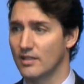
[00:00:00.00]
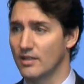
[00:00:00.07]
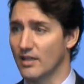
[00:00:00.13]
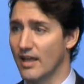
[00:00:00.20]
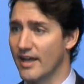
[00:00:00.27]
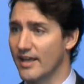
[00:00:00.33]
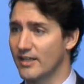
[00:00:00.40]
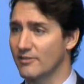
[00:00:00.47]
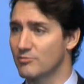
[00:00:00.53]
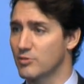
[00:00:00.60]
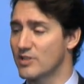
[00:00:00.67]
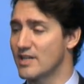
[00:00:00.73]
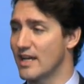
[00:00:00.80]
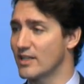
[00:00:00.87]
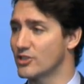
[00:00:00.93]
line of
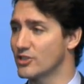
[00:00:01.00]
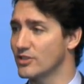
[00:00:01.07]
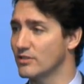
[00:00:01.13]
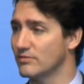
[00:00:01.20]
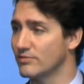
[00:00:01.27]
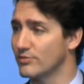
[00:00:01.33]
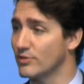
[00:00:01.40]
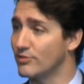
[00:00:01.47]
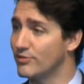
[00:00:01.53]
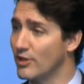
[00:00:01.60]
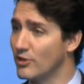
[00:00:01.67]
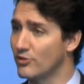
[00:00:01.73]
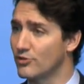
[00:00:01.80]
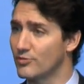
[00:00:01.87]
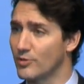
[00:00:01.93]
protection for
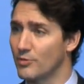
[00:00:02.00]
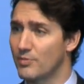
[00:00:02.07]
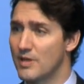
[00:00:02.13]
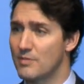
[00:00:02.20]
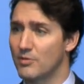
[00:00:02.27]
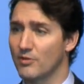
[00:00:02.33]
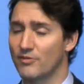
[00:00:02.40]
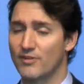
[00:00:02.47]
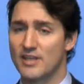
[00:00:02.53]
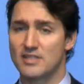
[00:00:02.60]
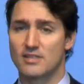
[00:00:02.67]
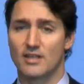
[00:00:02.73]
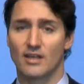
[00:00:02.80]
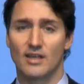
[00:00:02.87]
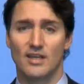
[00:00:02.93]
vulnerable people
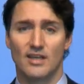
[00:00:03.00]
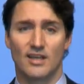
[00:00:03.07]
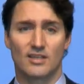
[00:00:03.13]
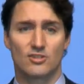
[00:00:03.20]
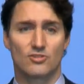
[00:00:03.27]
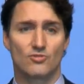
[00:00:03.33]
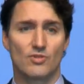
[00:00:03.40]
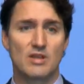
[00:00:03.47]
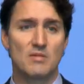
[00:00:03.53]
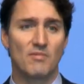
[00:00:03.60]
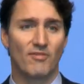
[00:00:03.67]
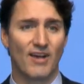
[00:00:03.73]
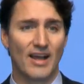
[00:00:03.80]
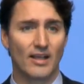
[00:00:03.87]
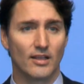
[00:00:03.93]
facing
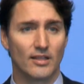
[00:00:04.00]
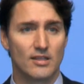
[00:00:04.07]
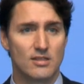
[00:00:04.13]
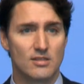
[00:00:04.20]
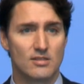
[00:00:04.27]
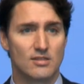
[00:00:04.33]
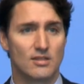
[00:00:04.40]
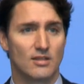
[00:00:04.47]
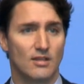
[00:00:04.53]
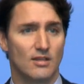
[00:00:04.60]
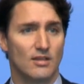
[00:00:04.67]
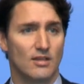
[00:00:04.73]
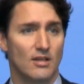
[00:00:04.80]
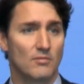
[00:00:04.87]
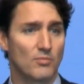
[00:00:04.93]
extreme violence
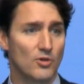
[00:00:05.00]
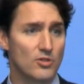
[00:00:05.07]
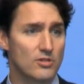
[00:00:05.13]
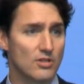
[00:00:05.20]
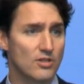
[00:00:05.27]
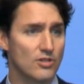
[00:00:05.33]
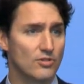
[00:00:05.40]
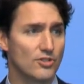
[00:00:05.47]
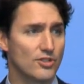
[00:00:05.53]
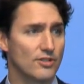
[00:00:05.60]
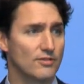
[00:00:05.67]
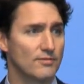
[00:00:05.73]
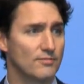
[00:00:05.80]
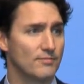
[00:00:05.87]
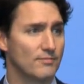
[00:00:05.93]
and persecution,